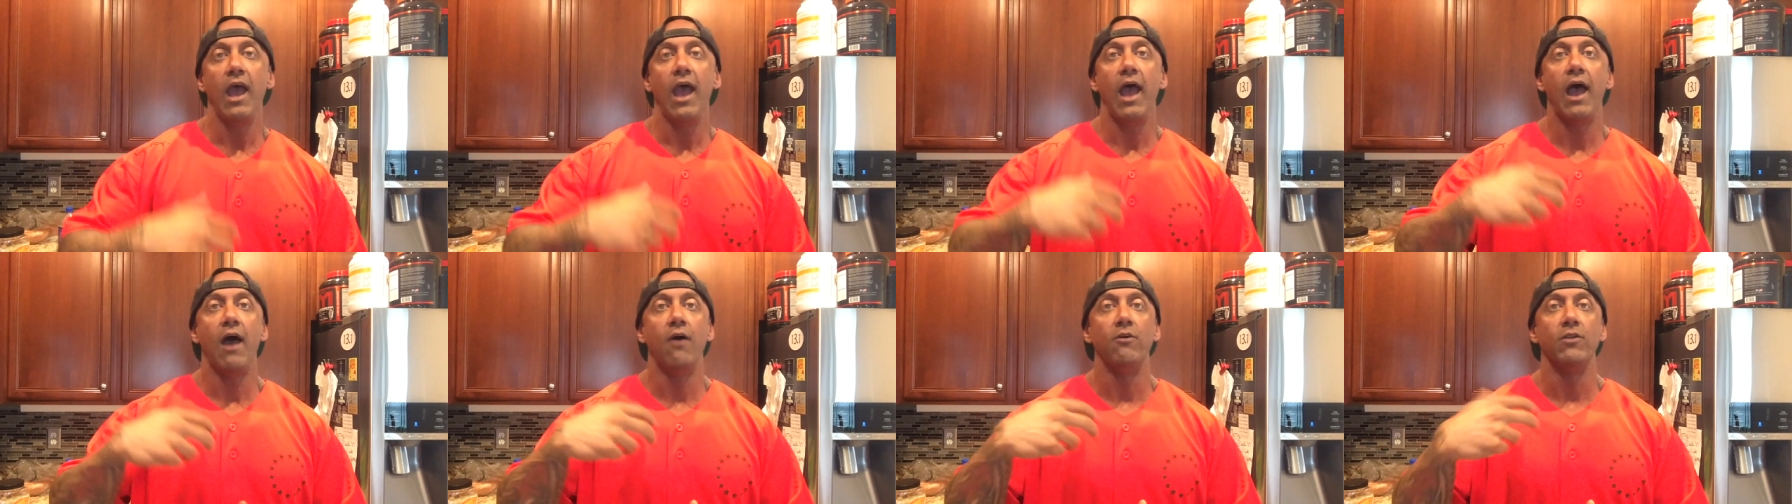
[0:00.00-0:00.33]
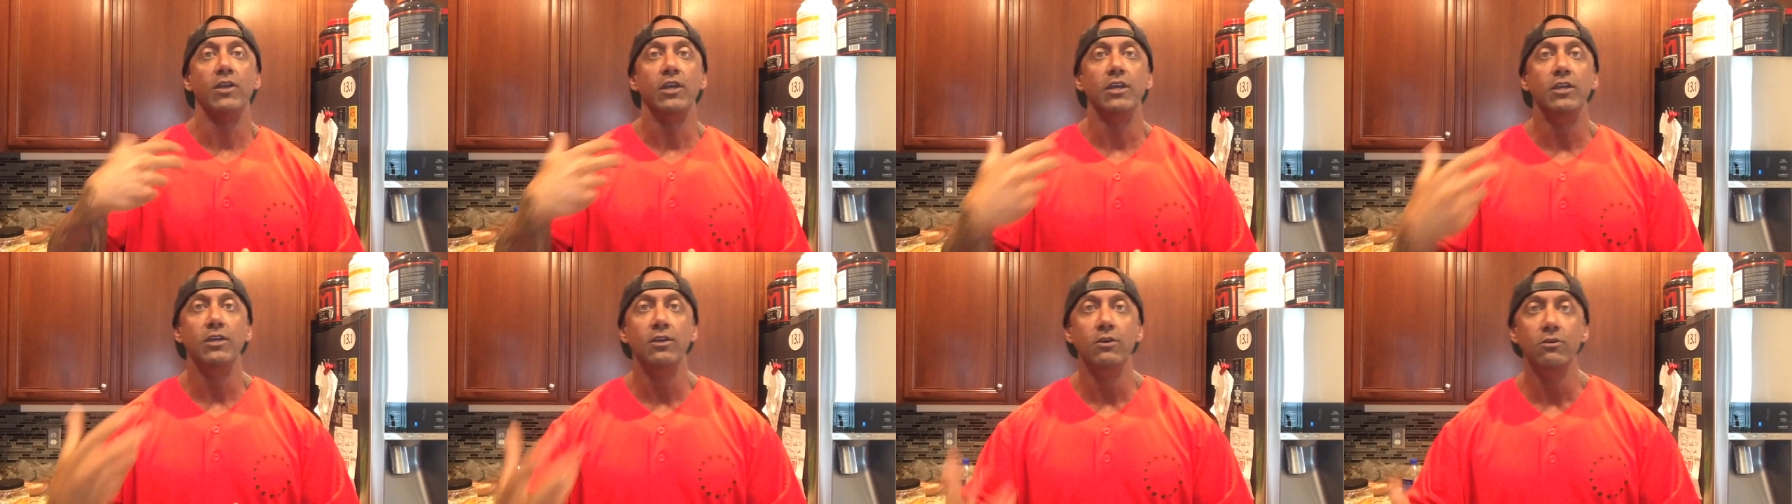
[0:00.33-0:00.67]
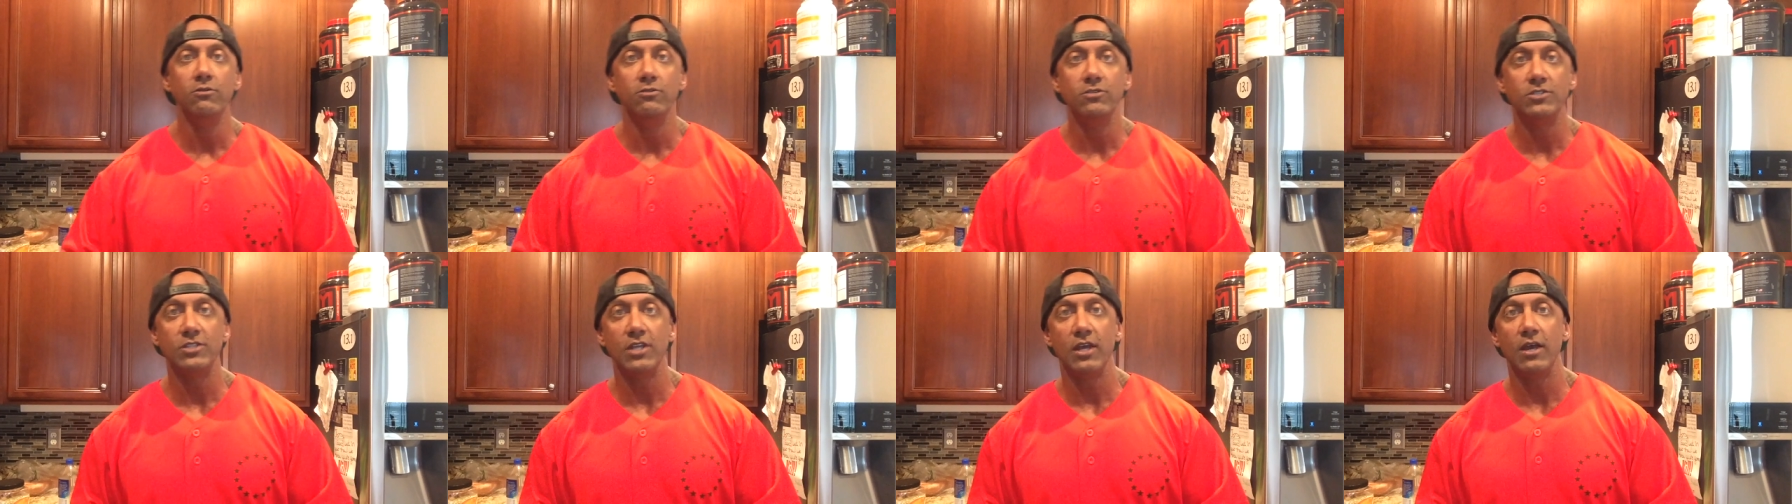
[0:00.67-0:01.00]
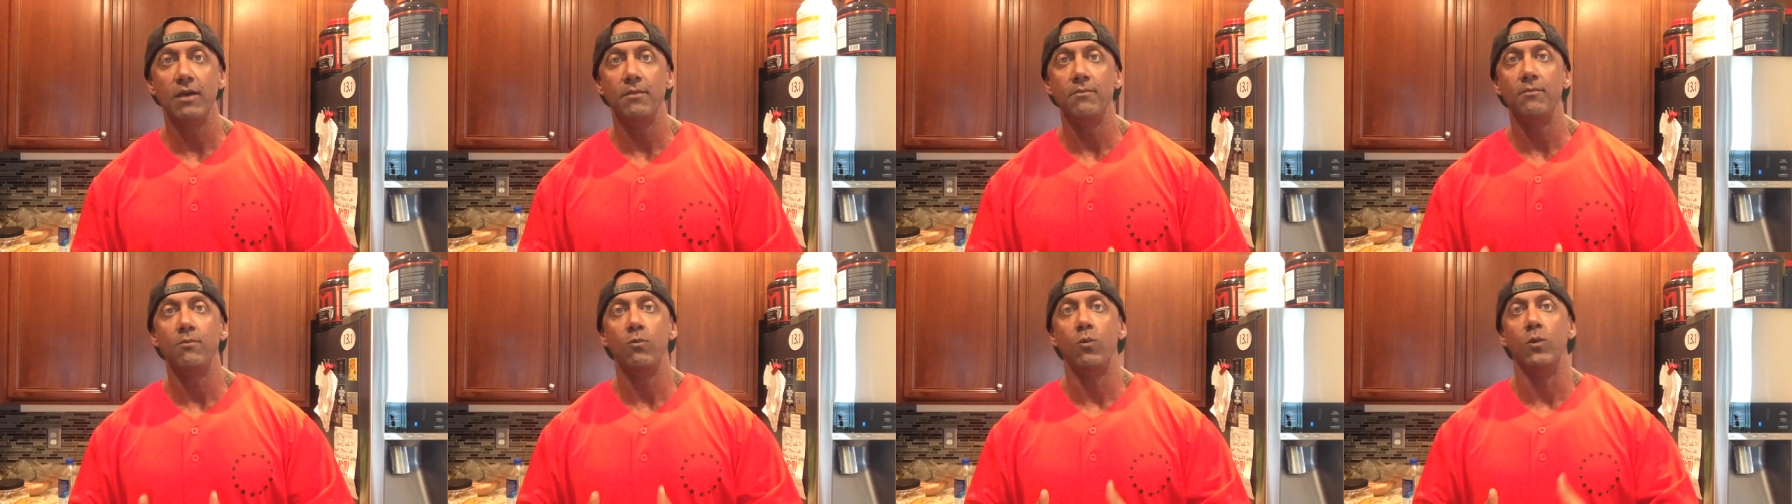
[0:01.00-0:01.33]
how to use
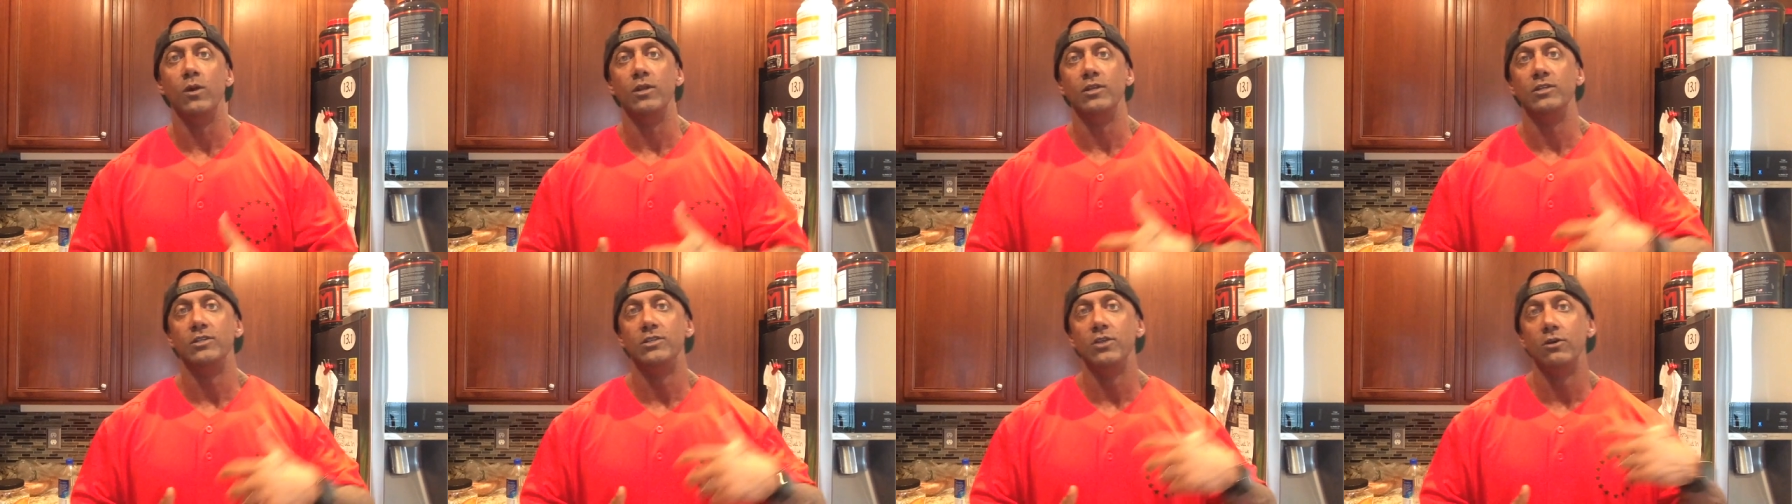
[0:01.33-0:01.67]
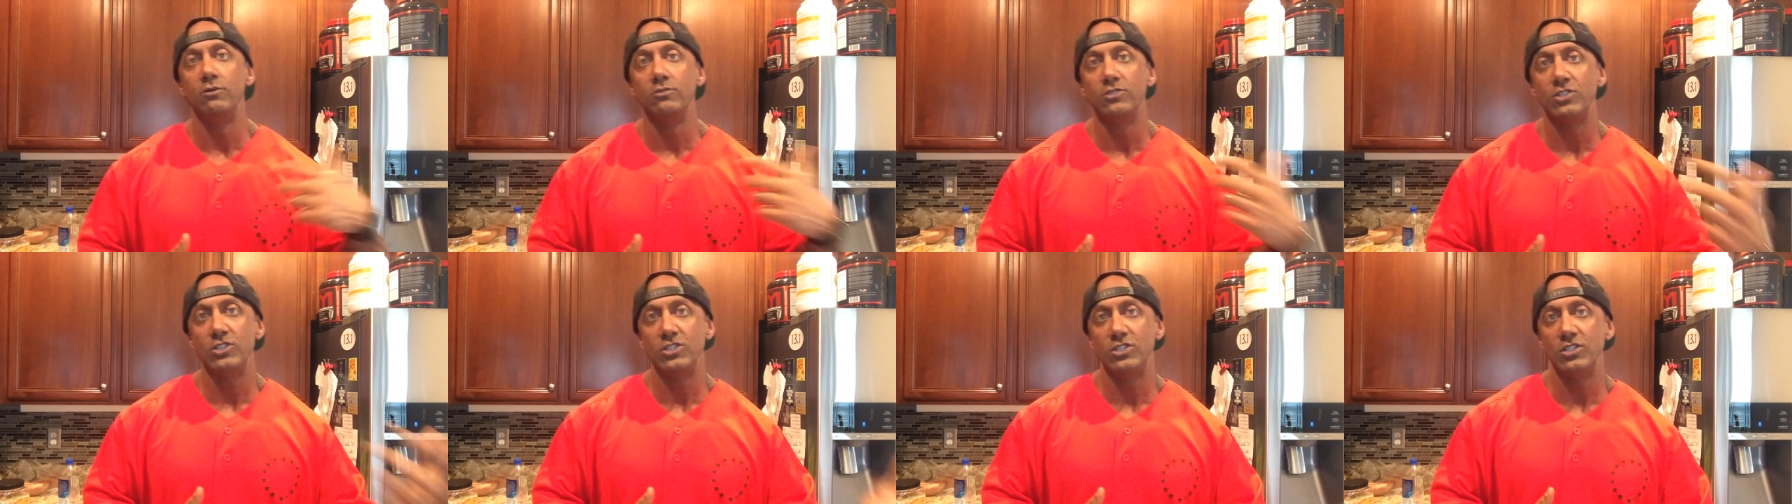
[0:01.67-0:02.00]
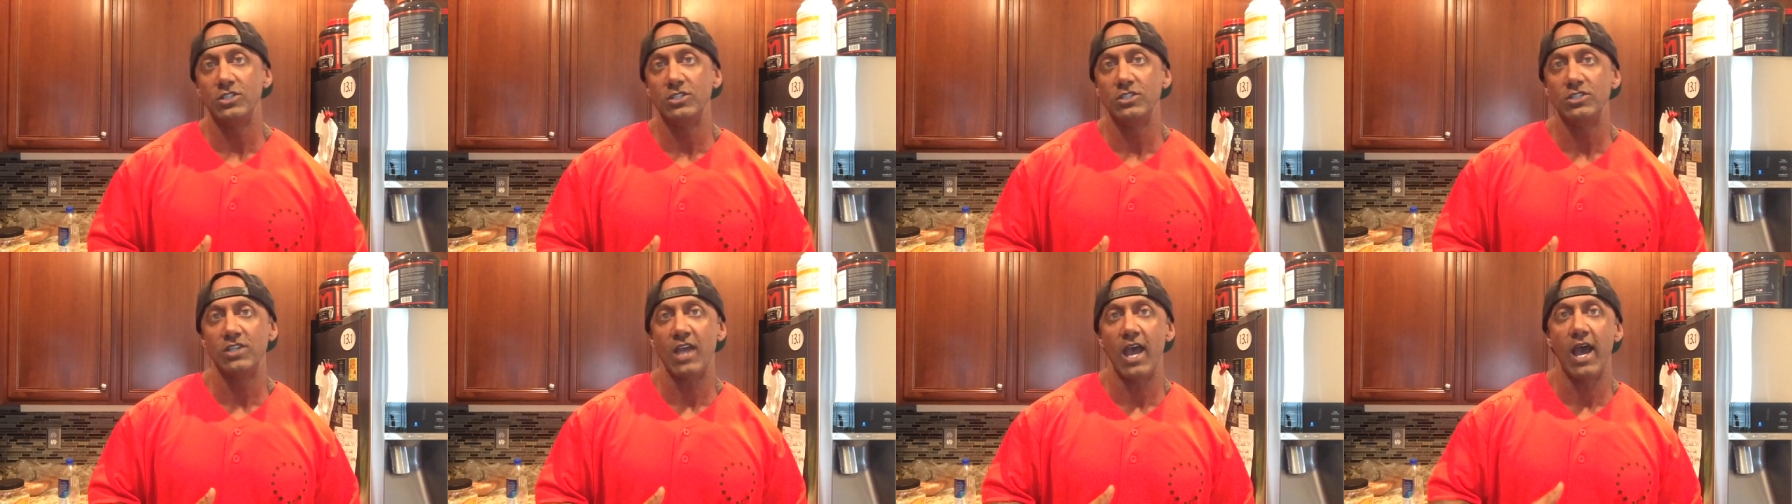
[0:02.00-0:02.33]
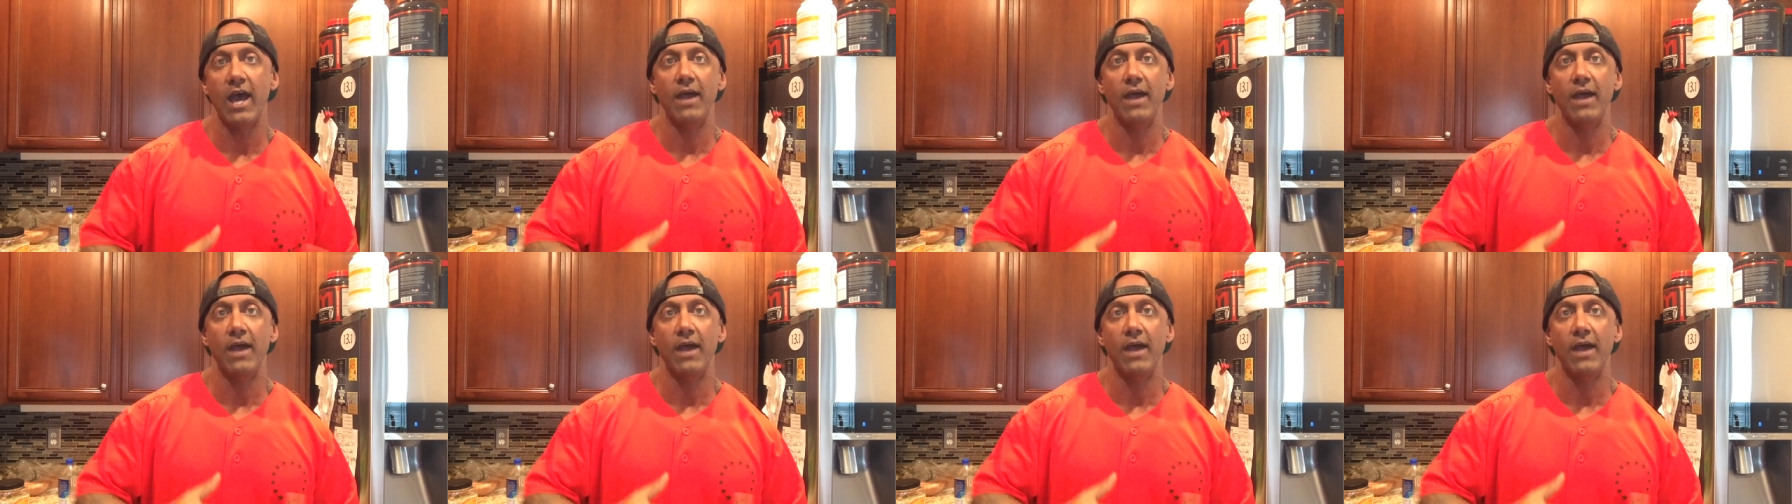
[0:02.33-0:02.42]
them, what dosages,